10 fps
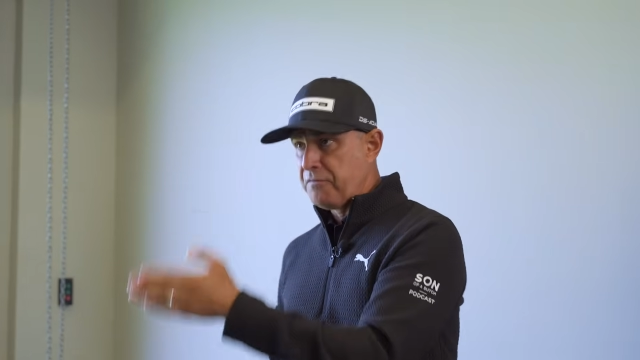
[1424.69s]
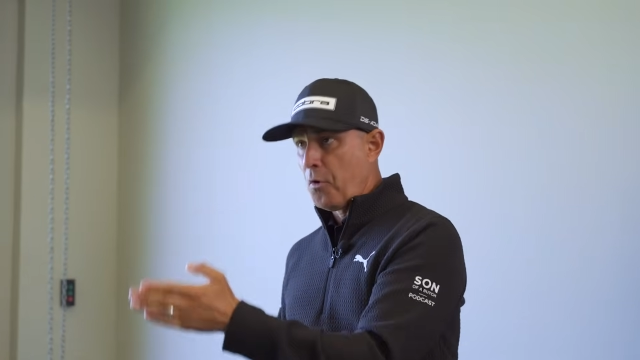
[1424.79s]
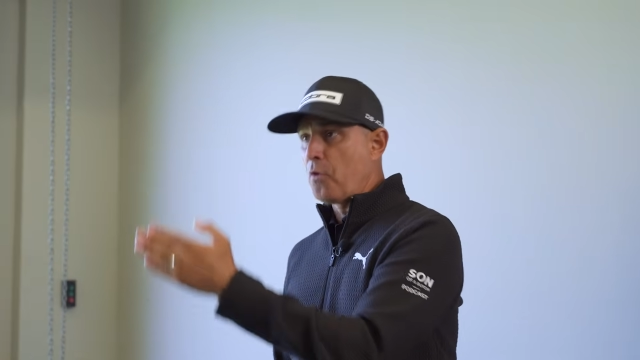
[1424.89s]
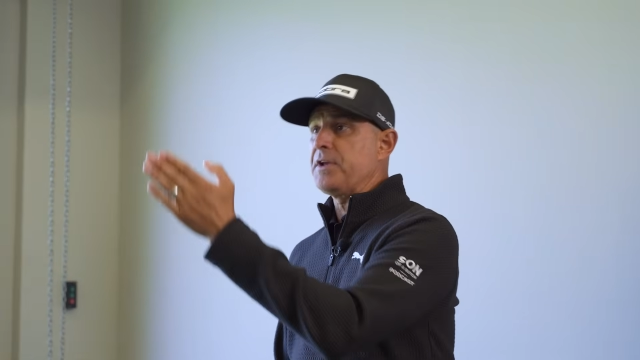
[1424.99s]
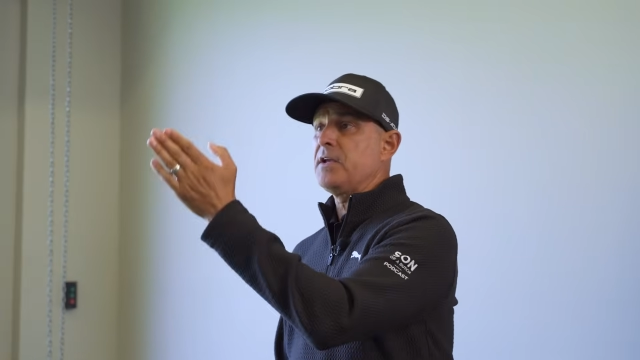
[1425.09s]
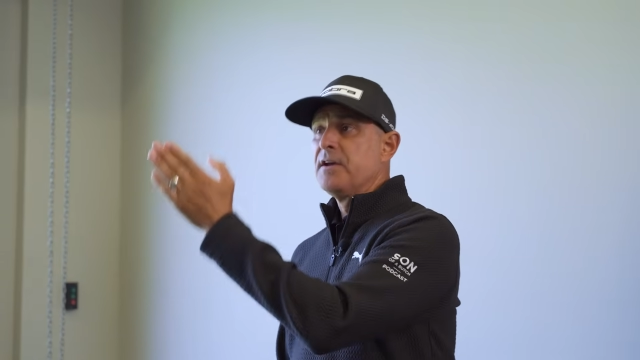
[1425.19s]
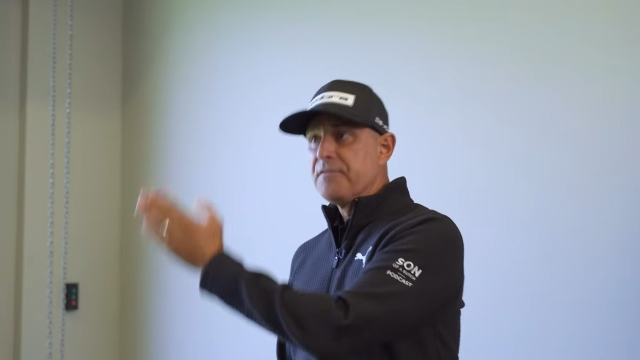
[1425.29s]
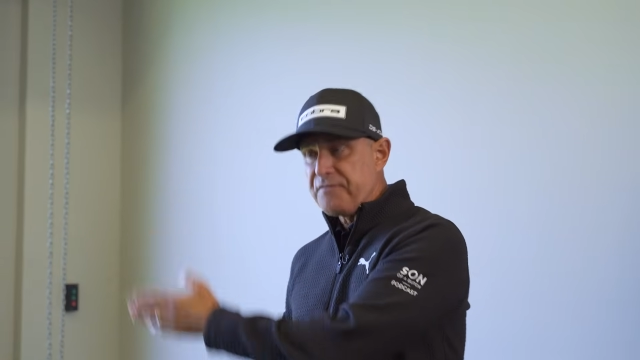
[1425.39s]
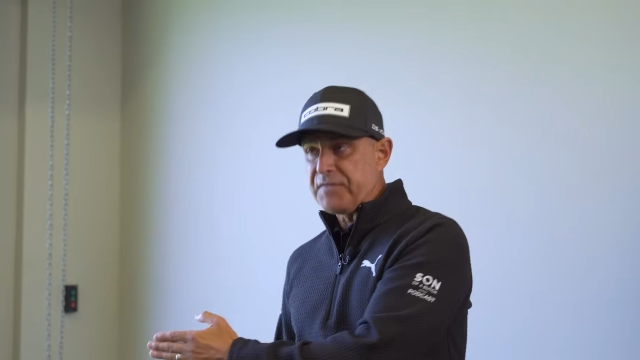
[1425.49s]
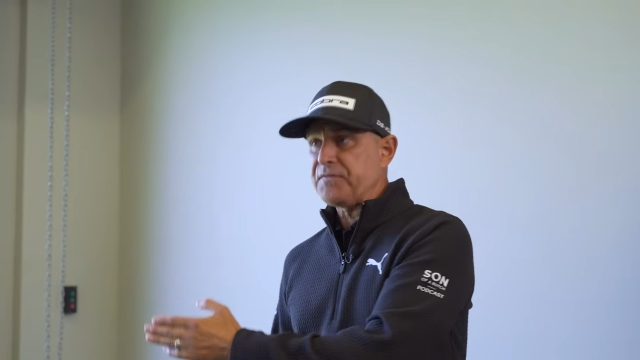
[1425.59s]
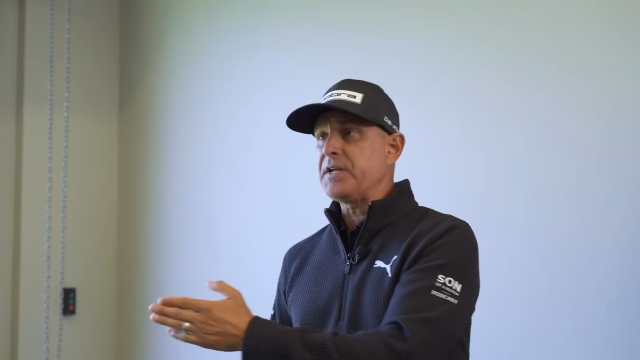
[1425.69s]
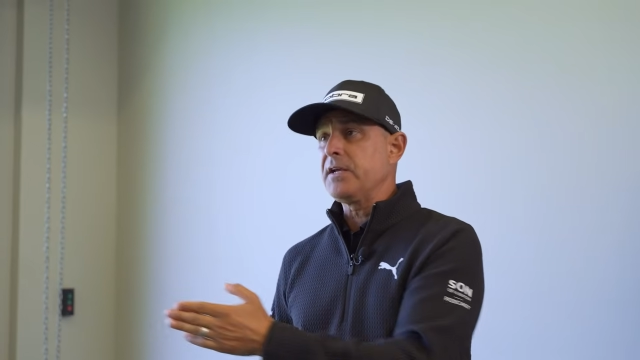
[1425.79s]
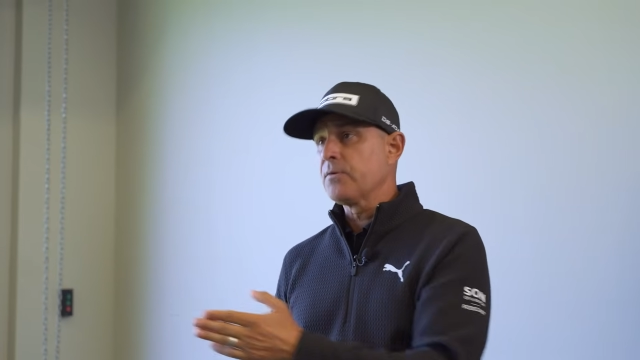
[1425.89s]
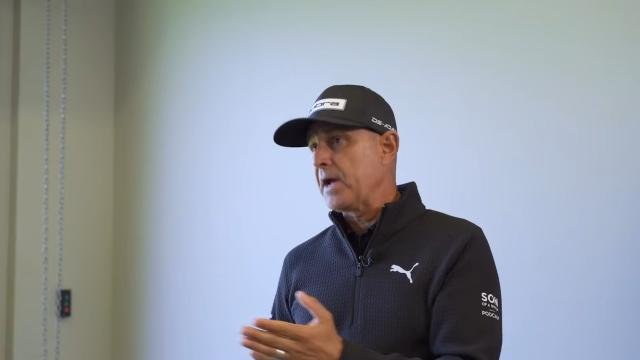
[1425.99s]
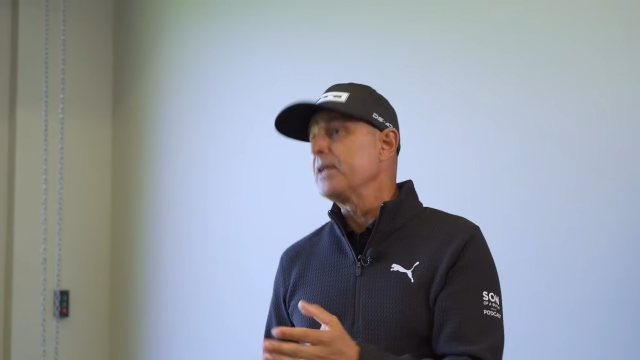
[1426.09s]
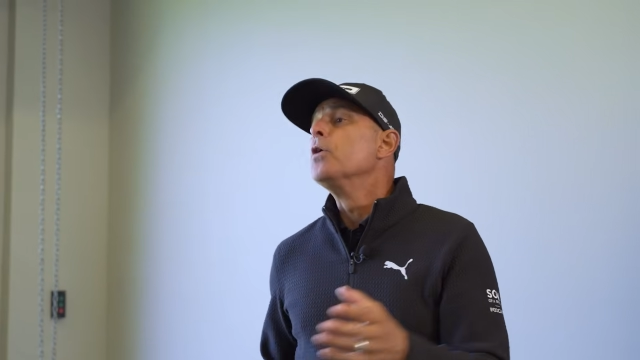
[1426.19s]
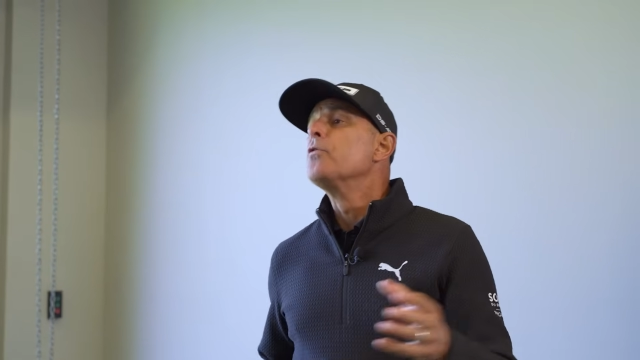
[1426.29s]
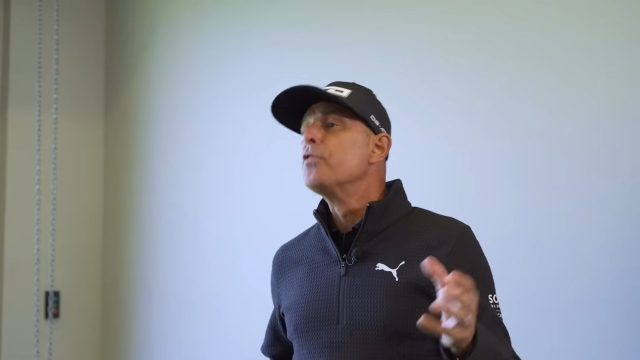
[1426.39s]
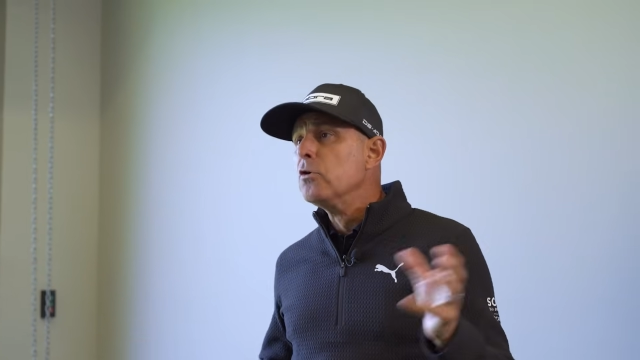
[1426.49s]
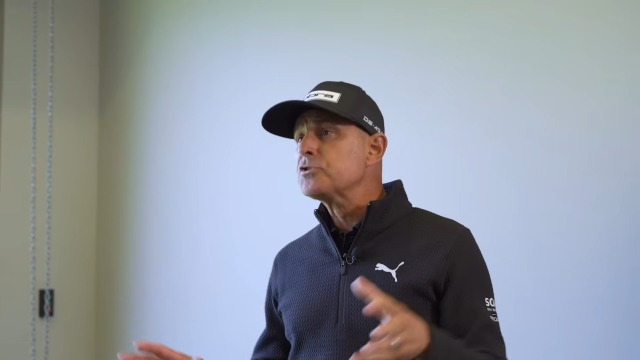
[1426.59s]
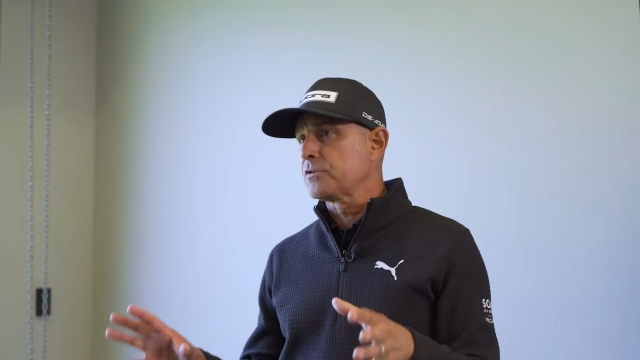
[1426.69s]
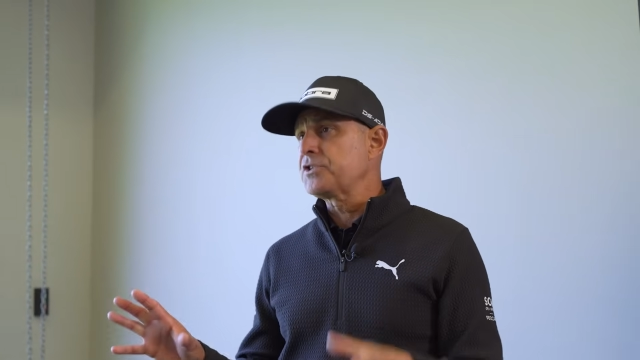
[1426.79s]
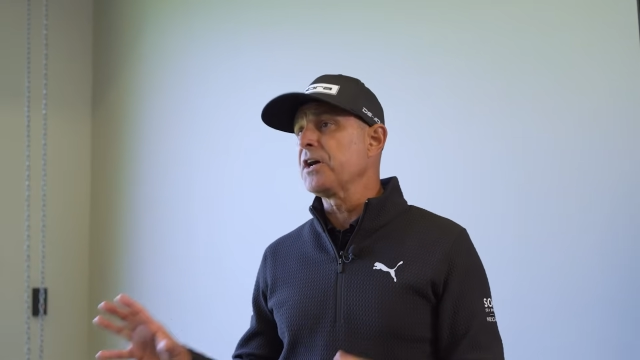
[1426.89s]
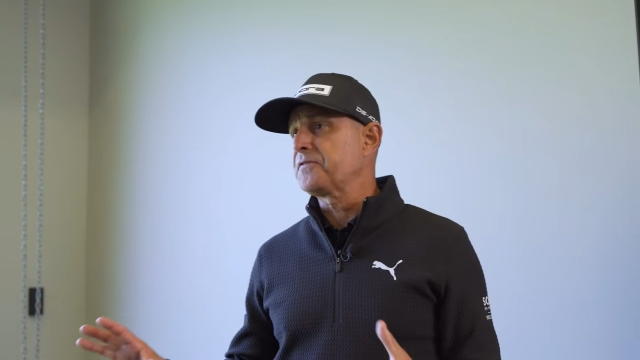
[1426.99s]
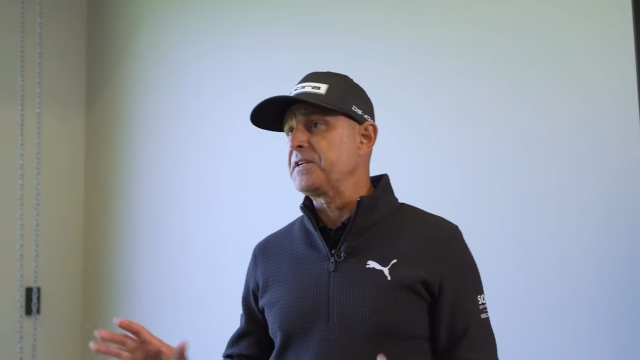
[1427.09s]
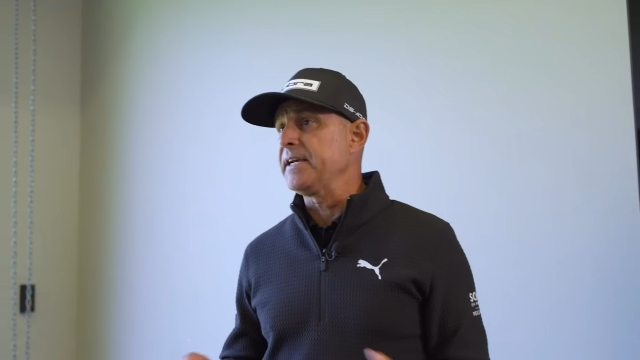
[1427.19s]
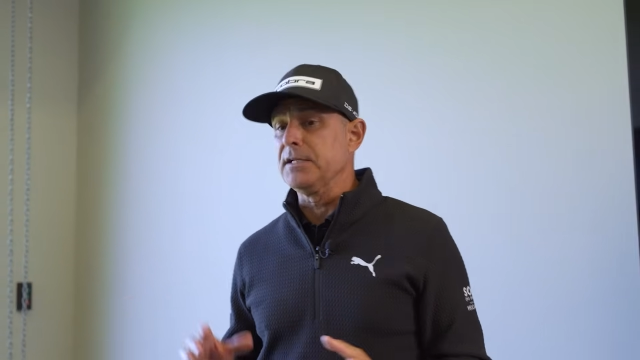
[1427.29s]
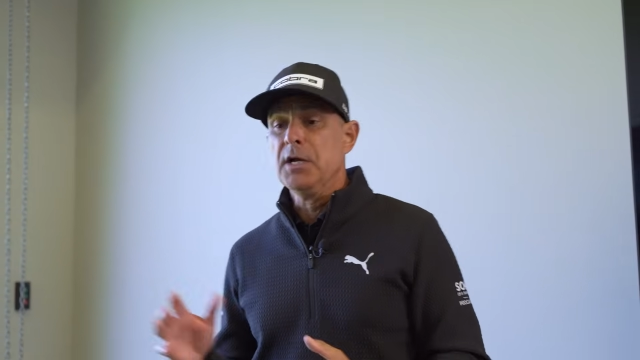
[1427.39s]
40, 50, right? Those are tough to hit.